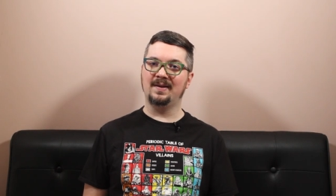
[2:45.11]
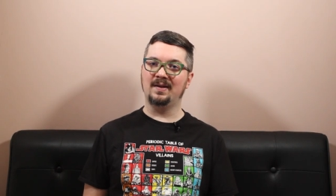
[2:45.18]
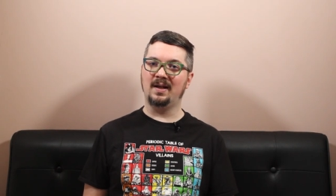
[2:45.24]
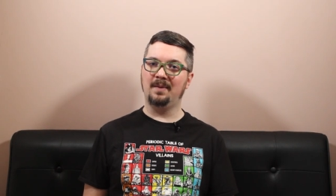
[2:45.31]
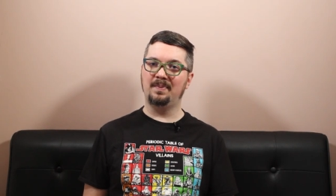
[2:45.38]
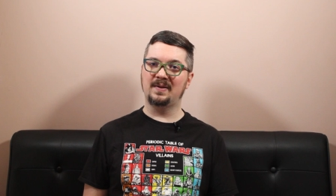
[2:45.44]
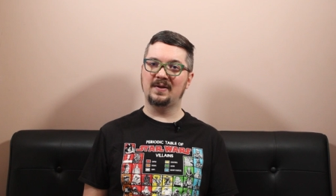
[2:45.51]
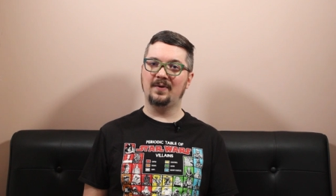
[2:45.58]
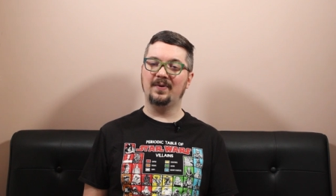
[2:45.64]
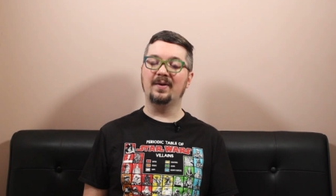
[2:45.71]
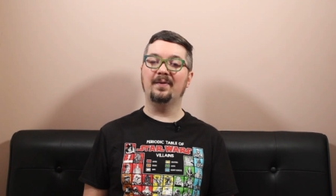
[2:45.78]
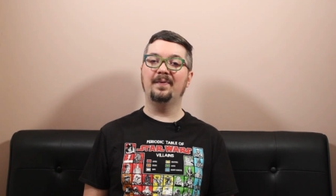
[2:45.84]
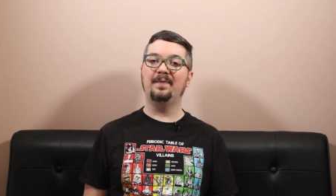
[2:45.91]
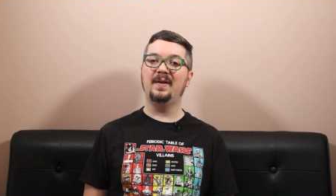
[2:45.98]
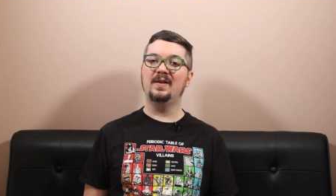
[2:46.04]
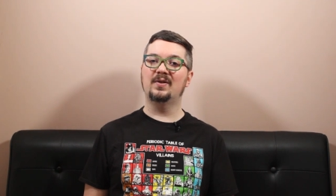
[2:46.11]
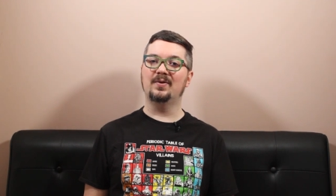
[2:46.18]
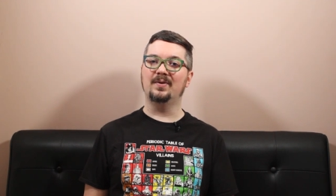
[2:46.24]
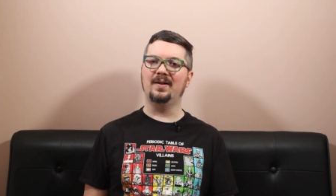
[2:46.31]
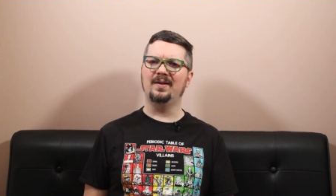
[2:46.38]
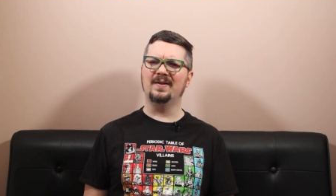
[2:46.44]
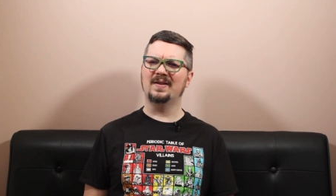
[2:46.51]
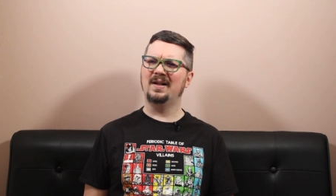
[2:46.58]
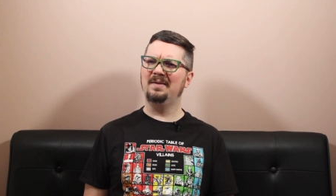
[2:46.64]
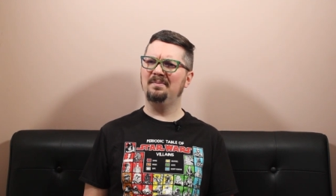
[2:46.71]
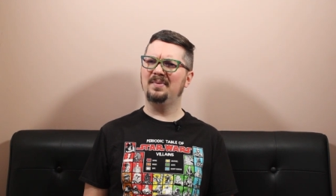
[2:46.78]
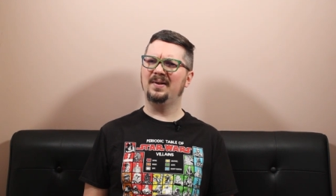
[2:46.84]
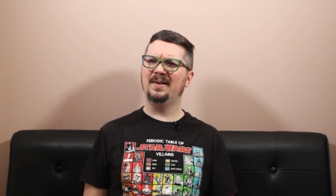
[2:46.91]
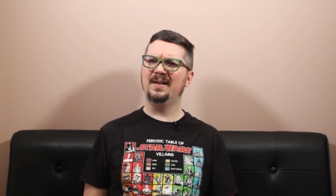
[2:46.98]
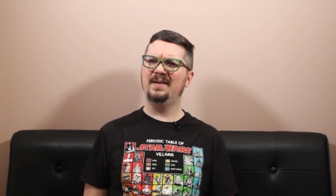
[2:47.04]
in the episode they're featured in is
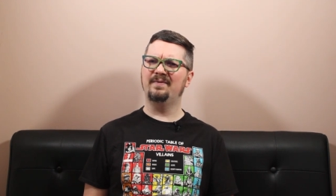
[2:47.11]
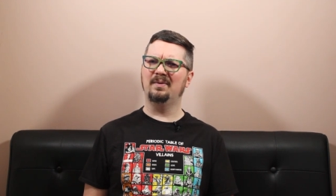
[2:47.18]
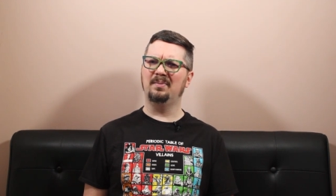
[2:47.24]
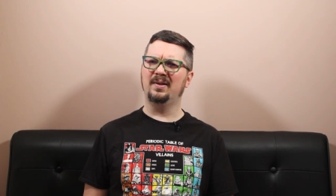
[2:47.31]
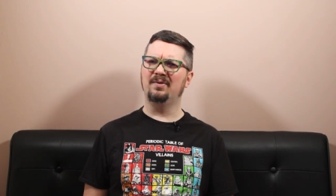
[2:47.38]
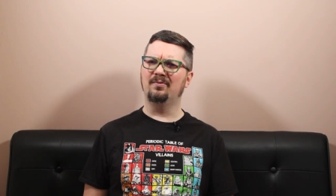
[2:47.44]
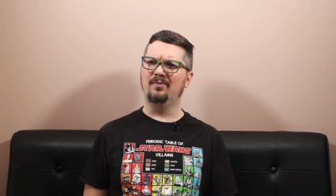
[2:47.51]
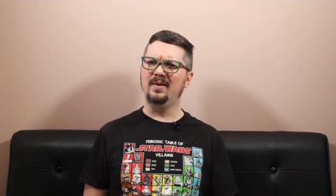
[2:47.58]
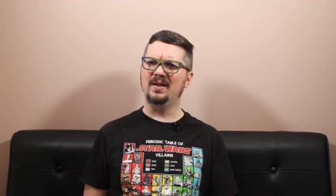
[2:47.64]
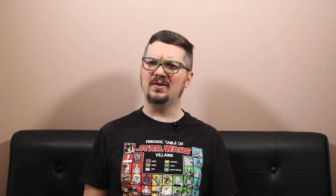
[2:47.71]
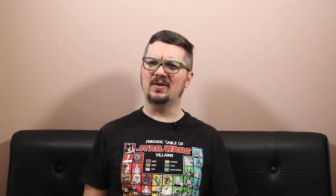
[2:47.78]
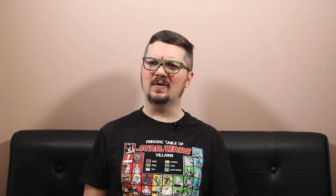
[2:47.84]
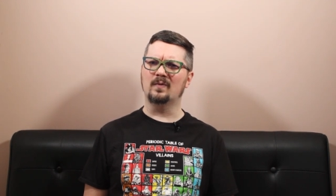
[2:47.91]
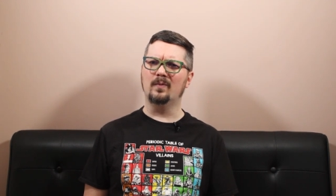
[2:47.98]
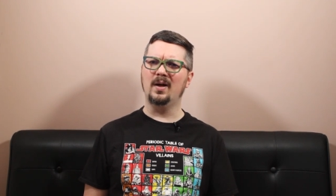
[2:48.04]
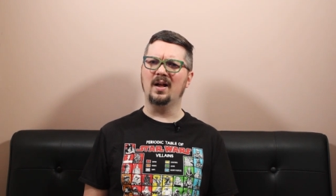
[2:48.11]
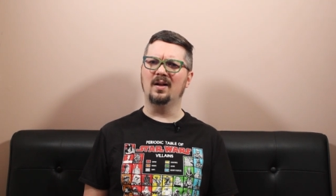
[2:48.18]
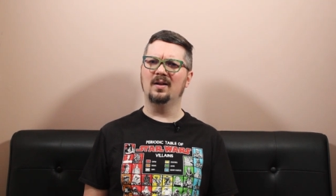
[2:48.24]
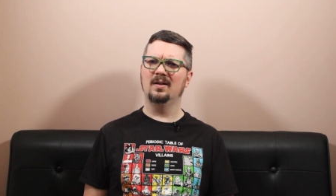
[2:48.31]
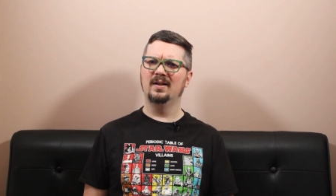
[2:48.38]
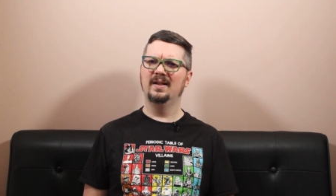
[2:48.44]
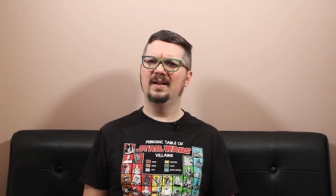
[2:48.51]
unbelievably rich as well.